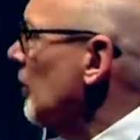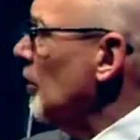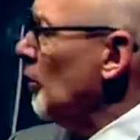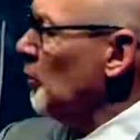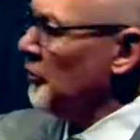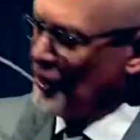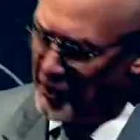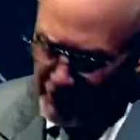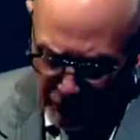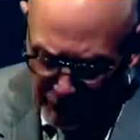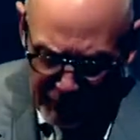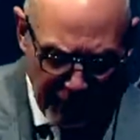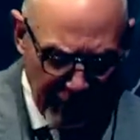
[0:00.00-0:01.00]
Who would say, you know
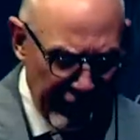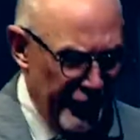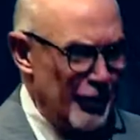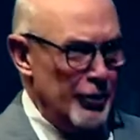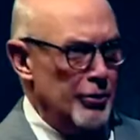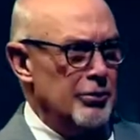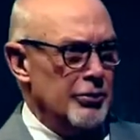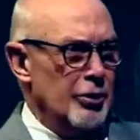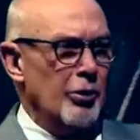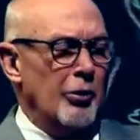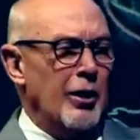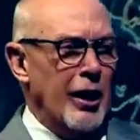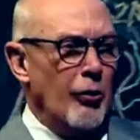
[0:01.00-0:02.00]
what I want to do? You know
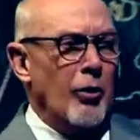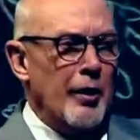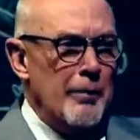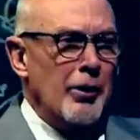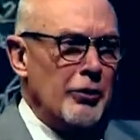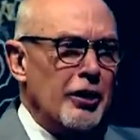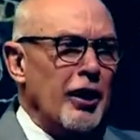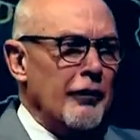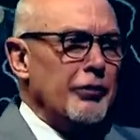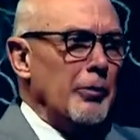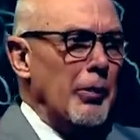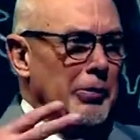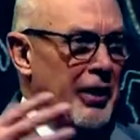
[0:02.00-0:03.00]
what? I want to build a
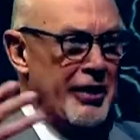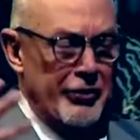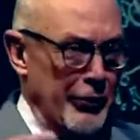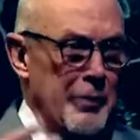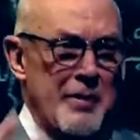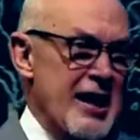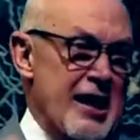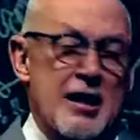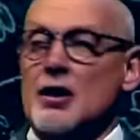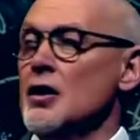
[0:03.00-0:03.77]
comfortable place for me.